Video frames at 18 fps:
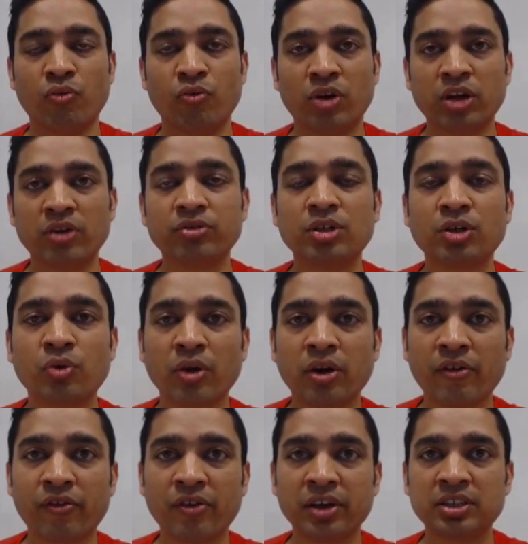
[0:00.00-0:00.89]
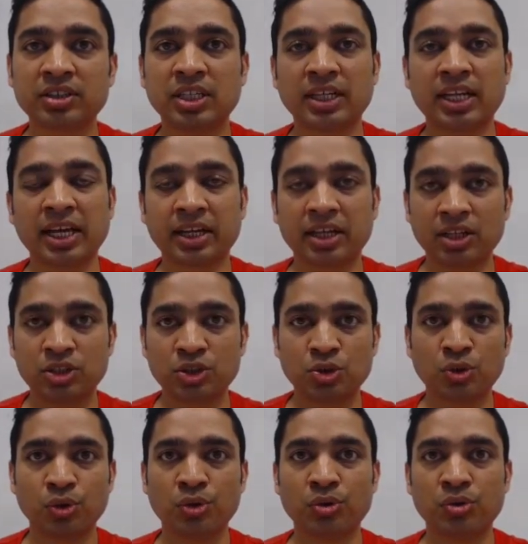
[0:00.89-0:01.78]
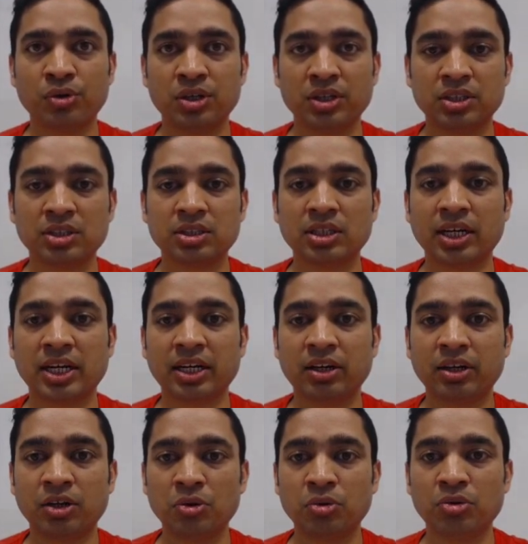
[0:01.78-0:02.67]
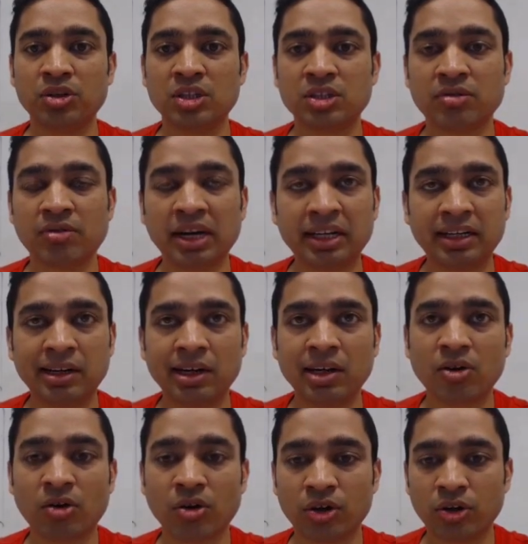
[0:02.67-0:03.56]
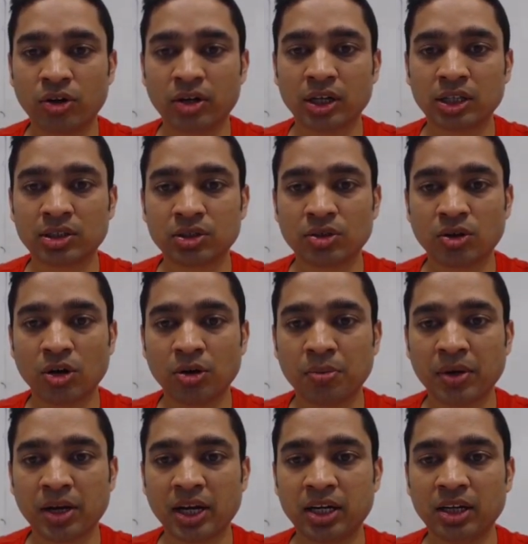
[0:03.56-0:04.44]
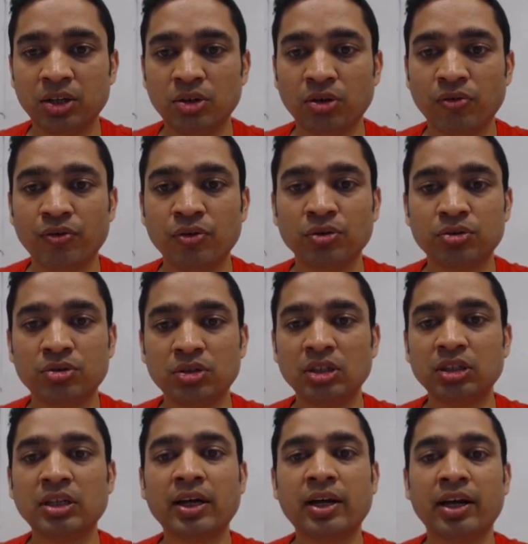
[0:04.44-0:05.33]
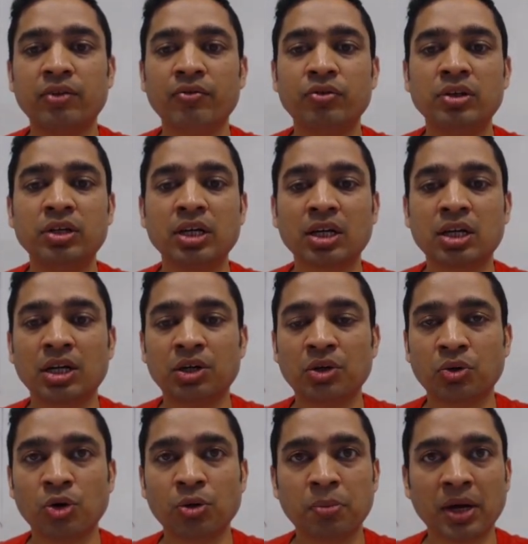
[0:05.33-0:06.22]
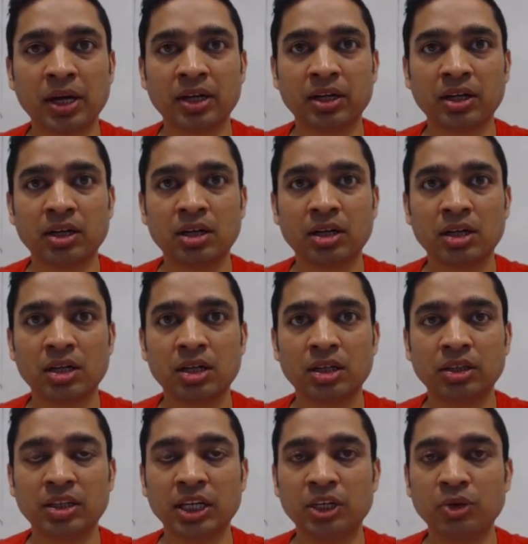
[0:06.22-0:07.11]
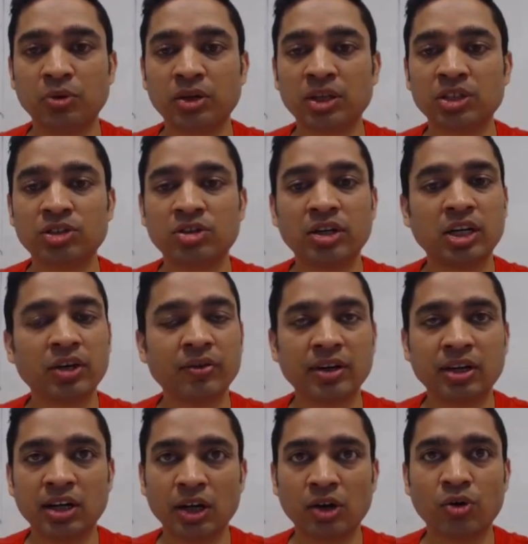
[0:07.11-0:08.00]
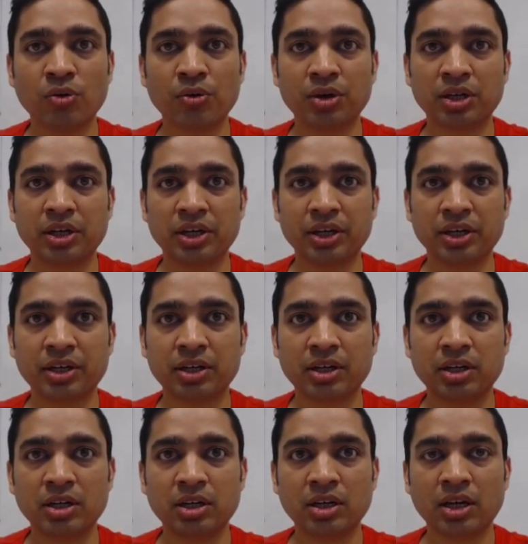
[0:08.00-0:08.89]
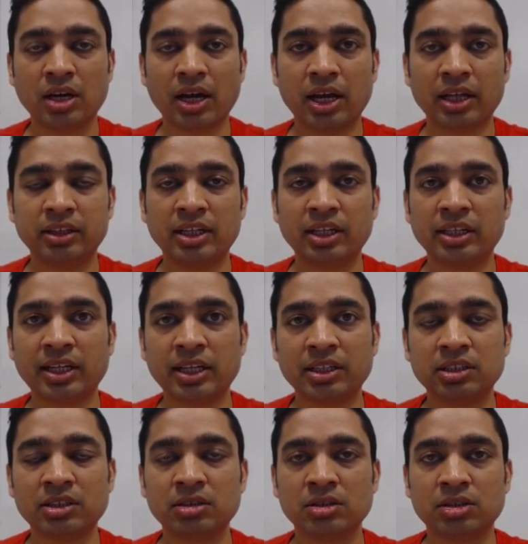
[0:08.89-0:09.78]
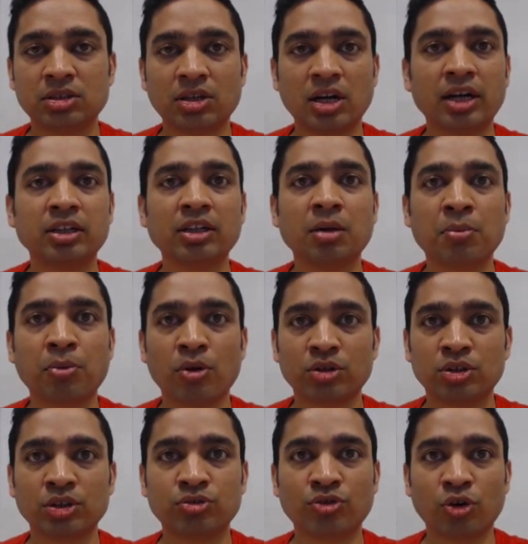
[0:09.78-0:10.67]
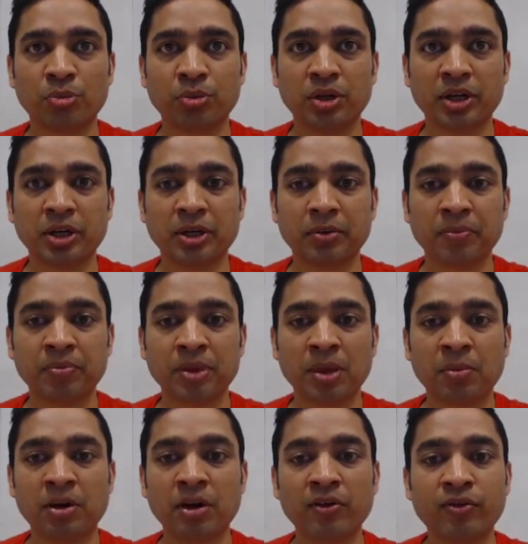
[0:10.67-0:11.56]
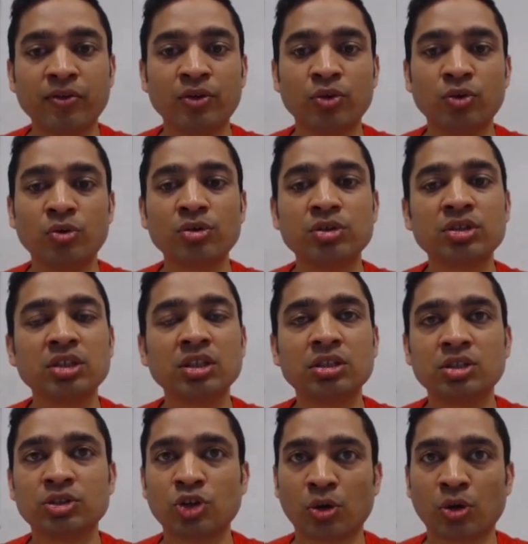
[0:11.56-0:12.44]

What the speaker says: one of the quick fix that I can show you is that you just right click on your desktop, and if you see the NVIDIA Control Panel, then you can straight away click over here and then can start the process from here. But if you don't see this